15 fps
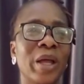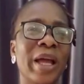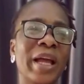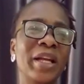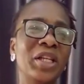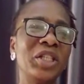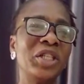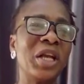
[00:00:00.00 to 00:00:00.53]

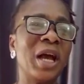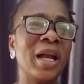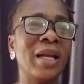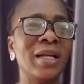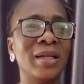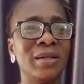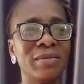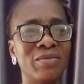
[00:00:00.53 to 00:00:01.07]

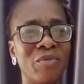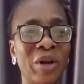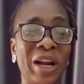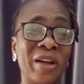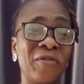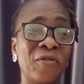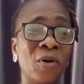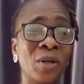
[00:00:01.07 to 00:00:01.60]
Initially, when
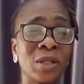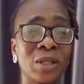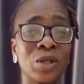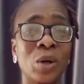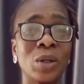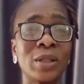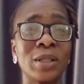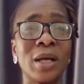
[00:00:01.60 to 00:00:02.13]
I first
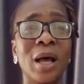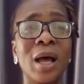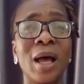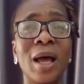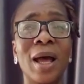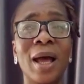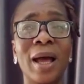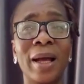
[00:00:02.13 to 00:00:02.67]
just
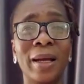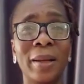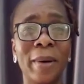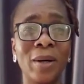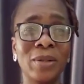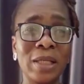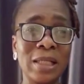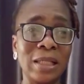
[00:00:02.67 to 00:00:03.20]
heard
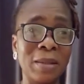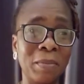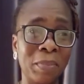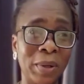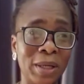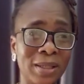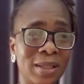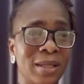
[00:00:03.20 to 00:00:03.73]
about it in
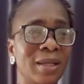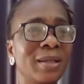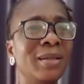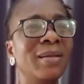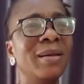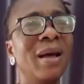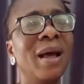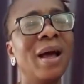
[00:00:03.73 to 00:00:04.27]

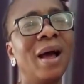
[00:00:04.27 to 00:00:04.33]
passing,